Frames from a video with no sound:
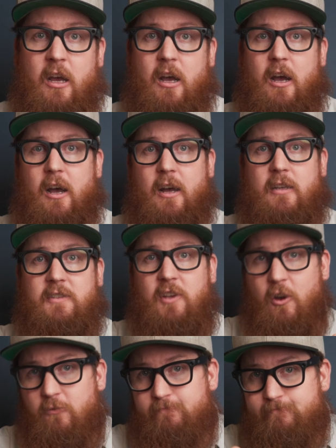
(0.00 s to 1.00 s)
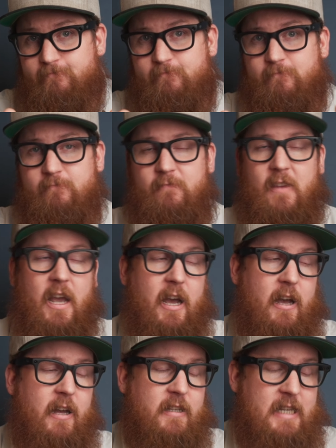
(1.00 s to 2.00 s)
So
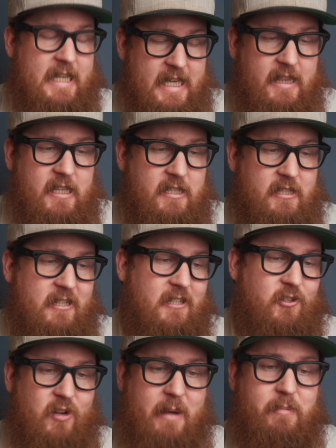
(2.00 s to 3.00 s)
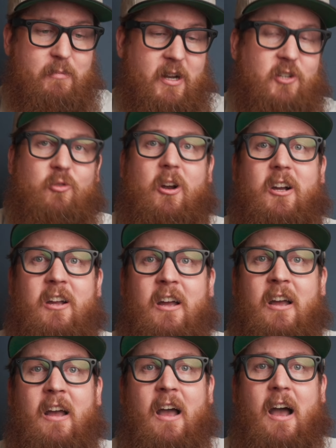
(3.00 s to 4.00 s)
to get this to strap in my truck,
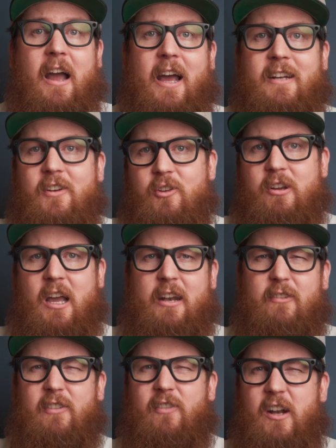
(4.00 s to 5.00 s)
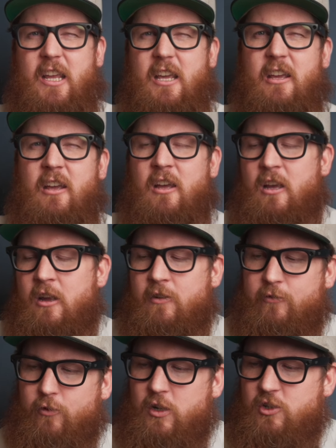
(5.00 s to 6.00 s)
I had to do kind of a funny
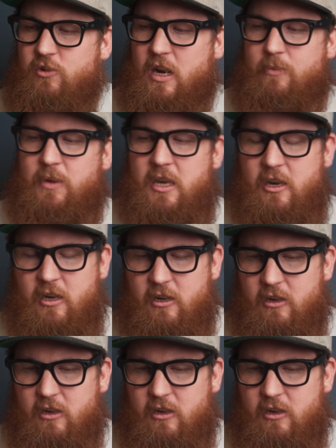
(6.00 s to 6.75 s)
front strap here,